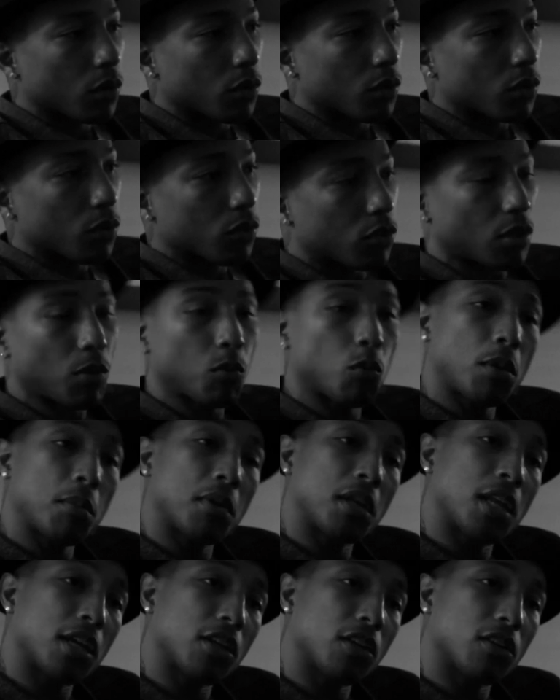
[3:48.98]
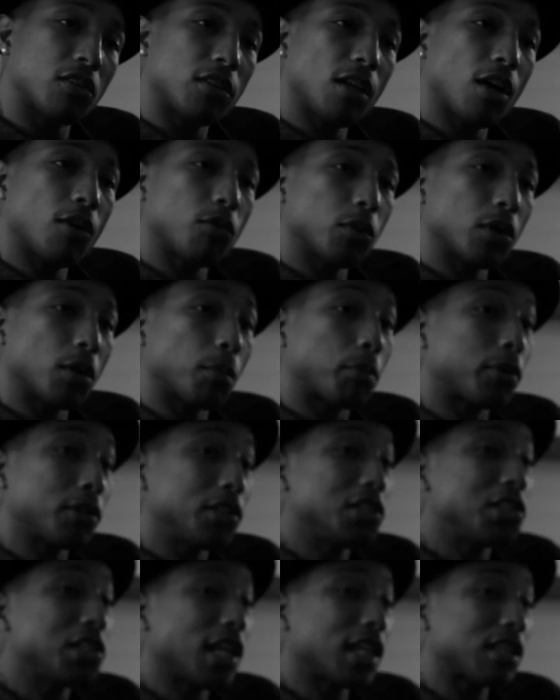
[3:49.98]
some women like yourself would
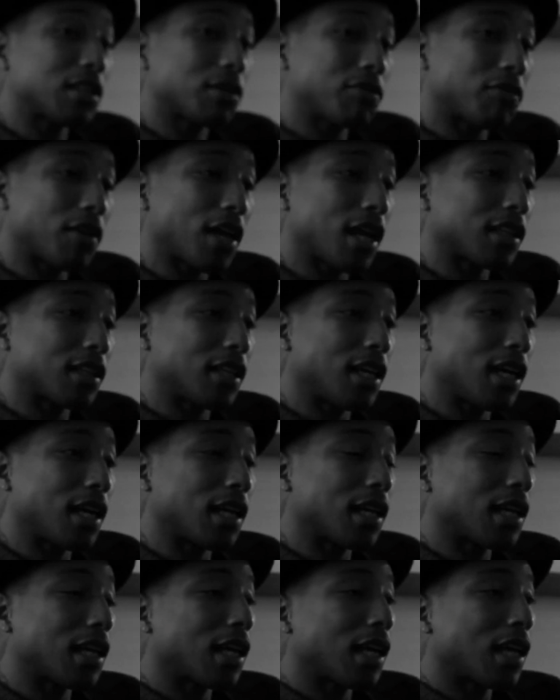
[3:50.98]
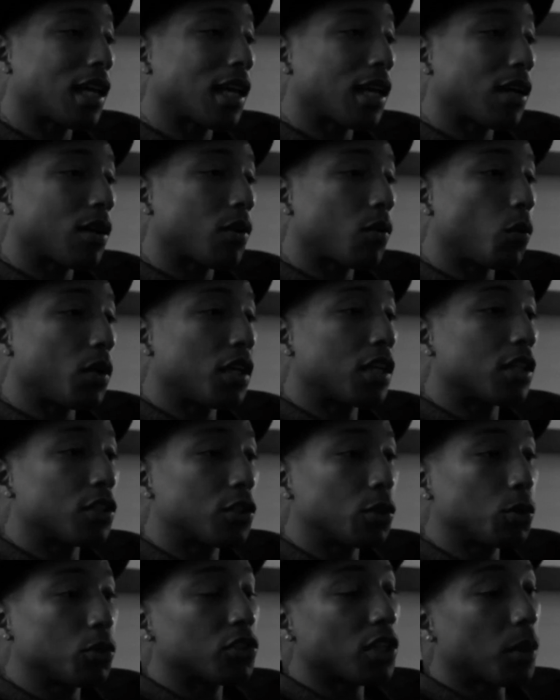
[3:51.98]
appreciate the fact that we could
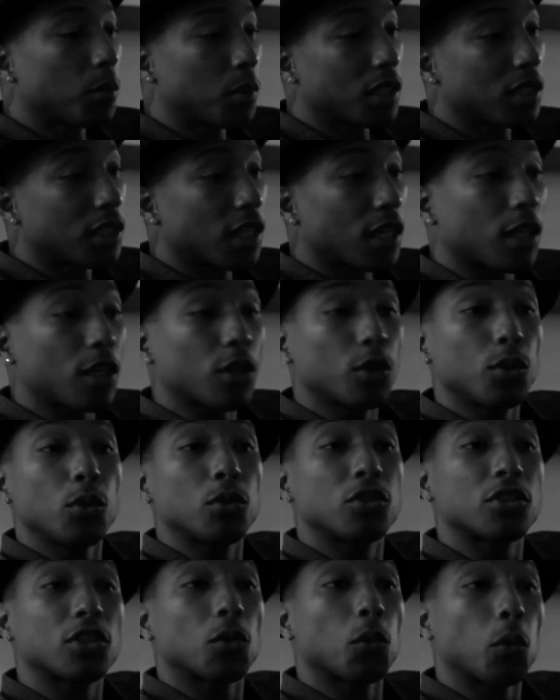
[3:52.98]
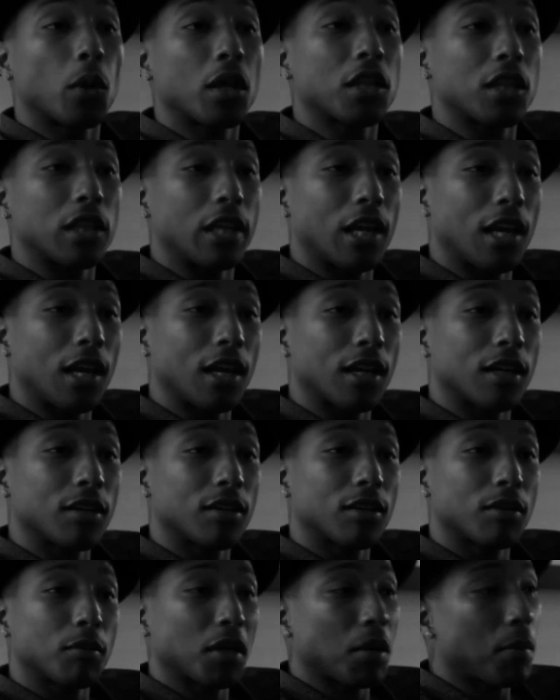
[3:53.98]
do something that alludes to one thing,
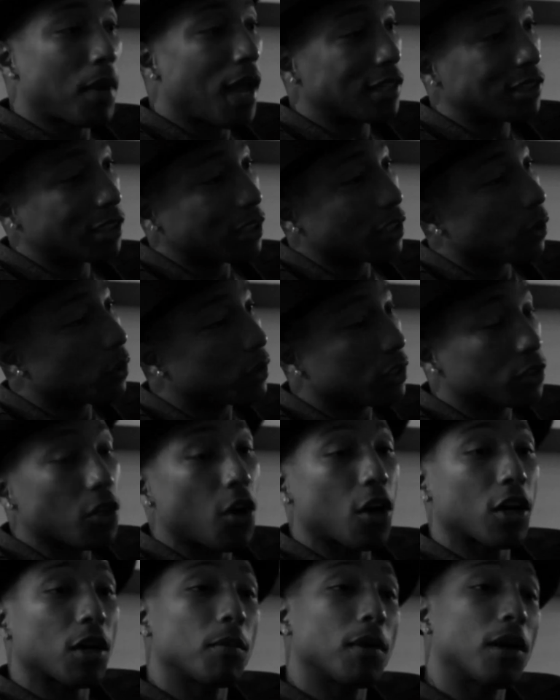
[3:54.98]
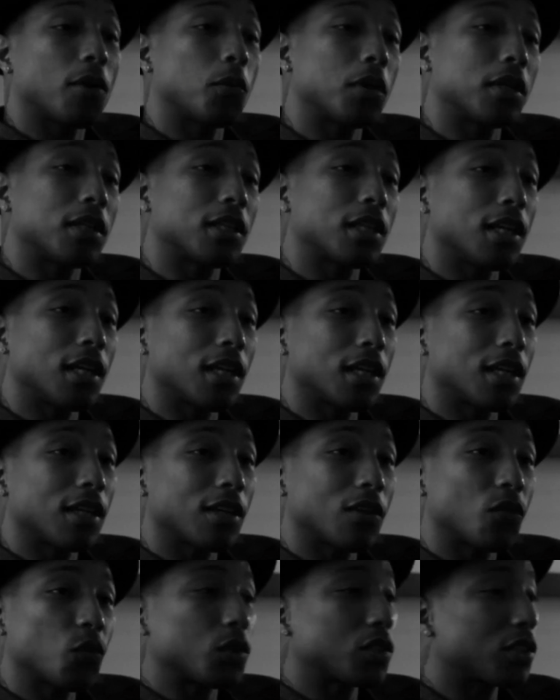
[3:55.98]
but I'm actually only talking about one thing,
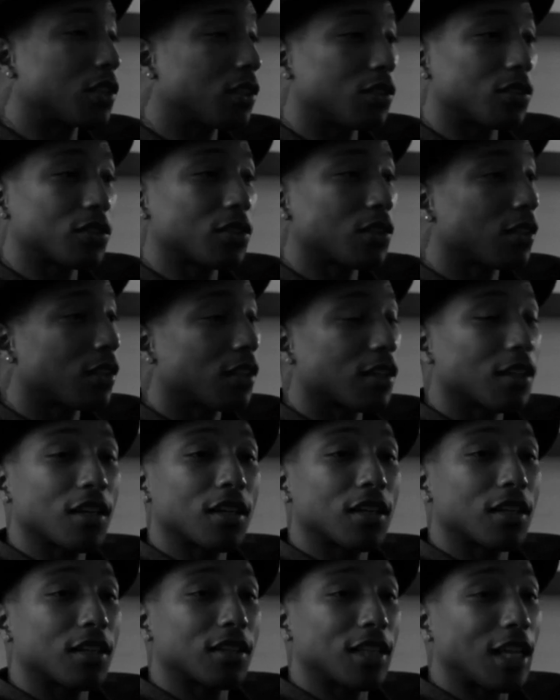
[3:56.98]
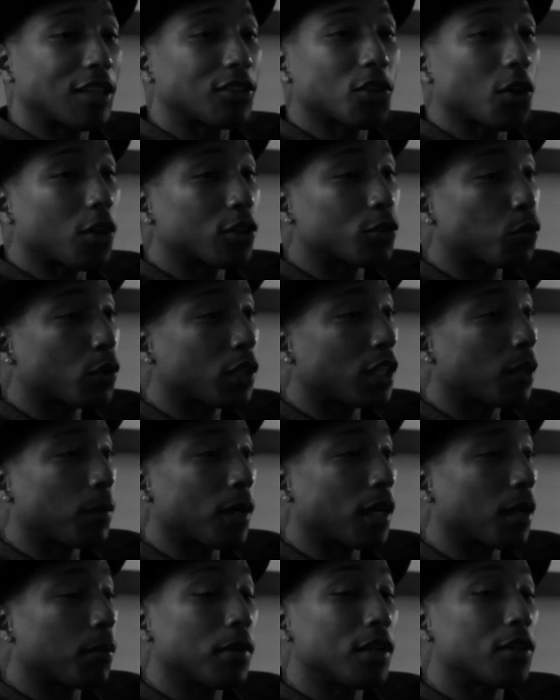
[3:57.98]
which is, that song's really
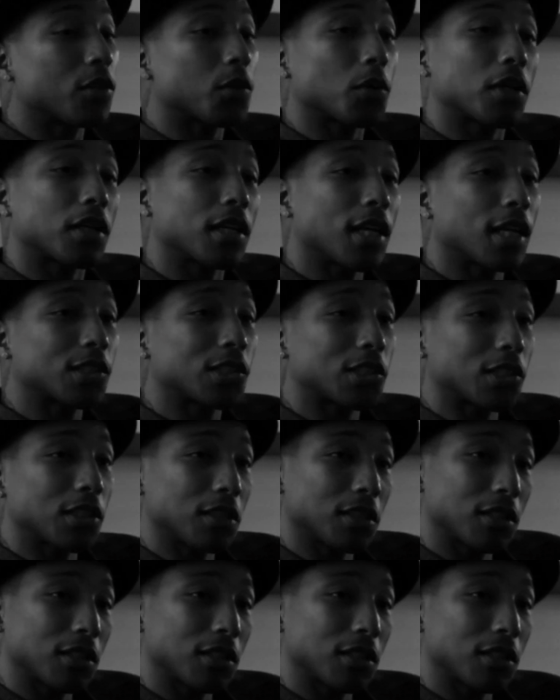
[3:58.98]
about a mental connection.